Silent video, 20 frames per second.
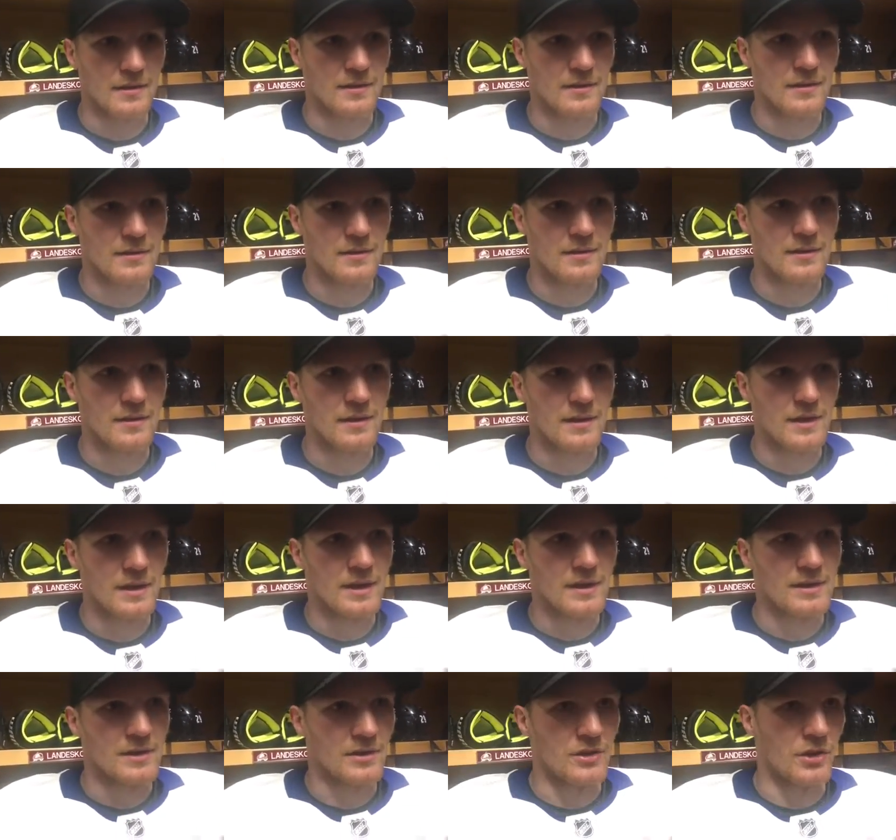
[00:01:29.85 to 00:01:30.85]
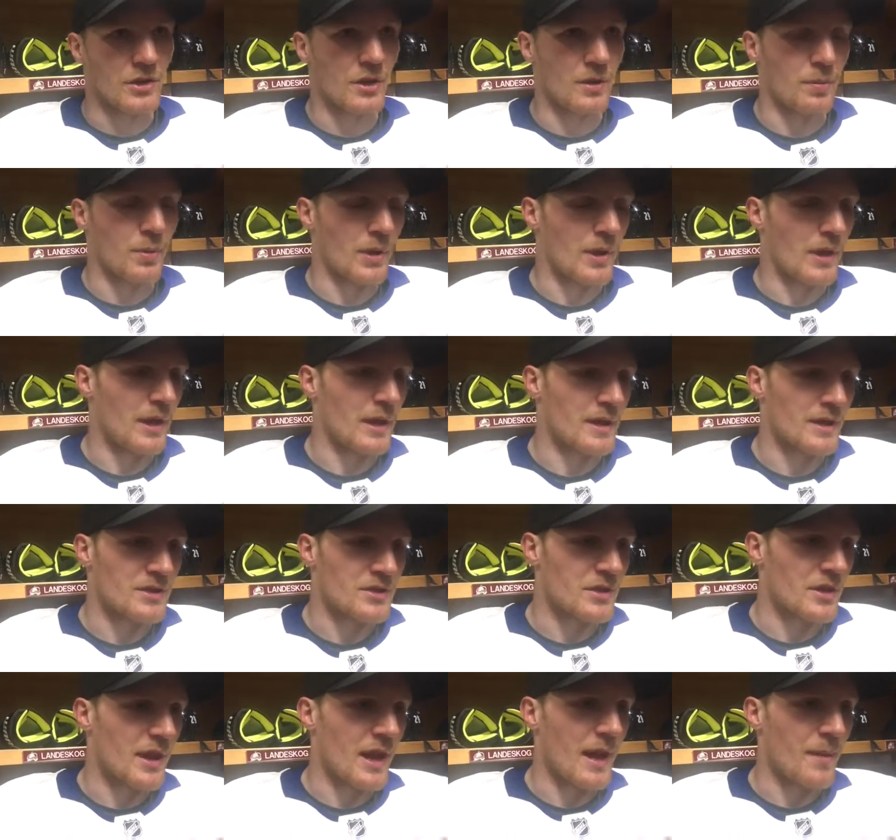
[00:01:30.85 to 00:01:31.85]
it's a dirty play and it
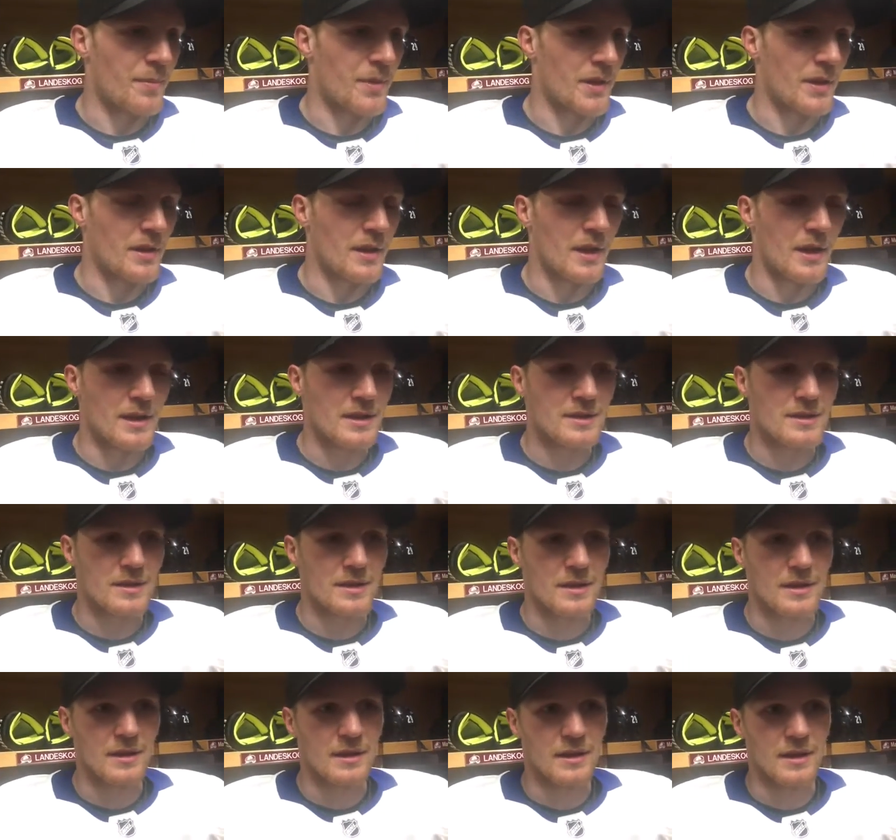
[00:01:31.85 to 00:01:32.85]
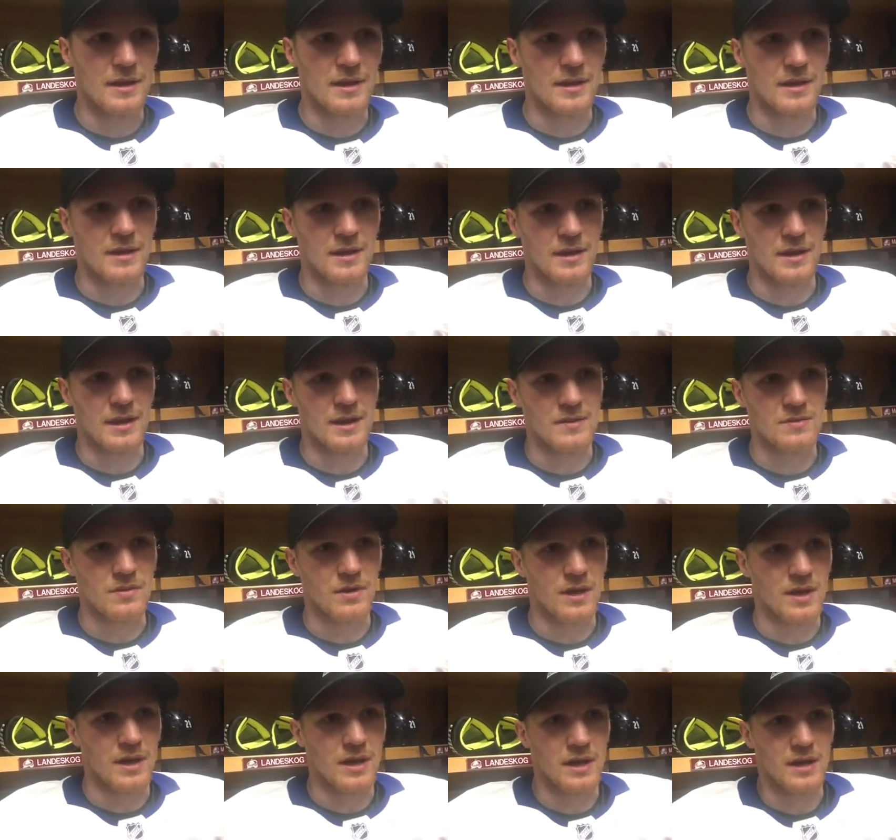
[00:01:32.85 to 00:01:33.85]
shouldn't happen on the ice, and that's
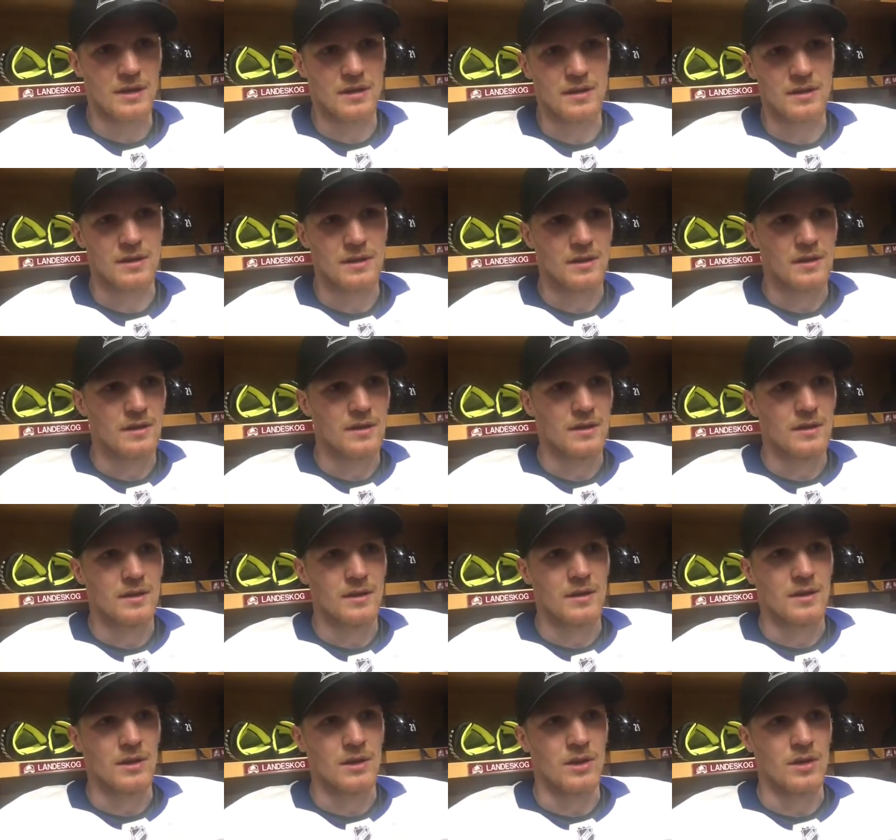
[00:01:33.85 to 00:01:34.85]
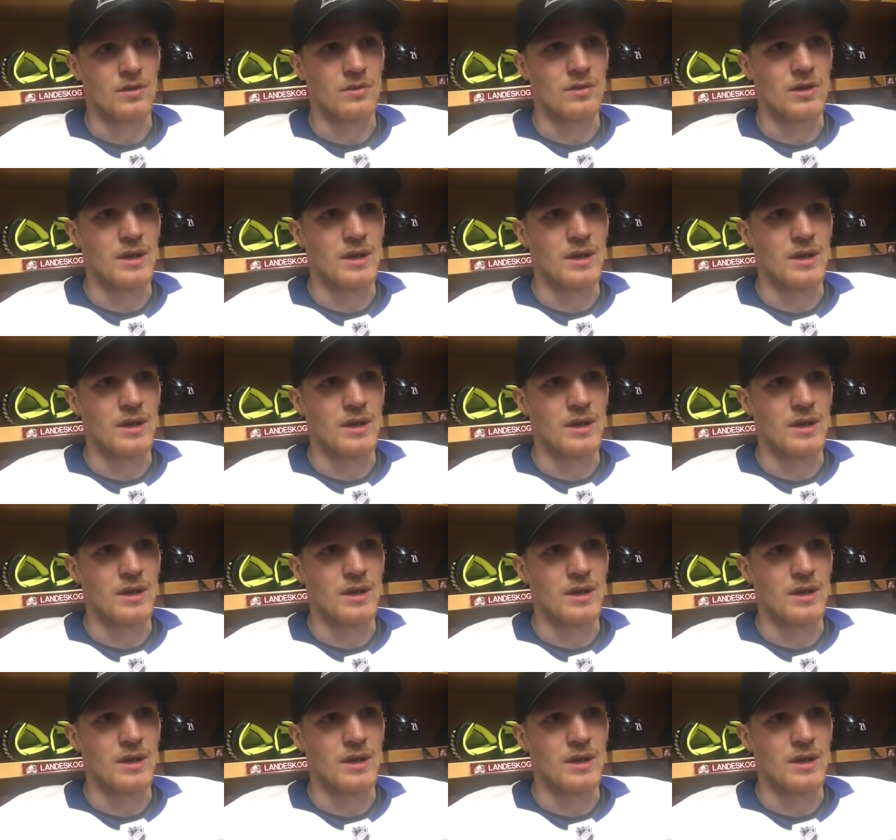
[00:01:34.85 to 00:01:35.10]
why I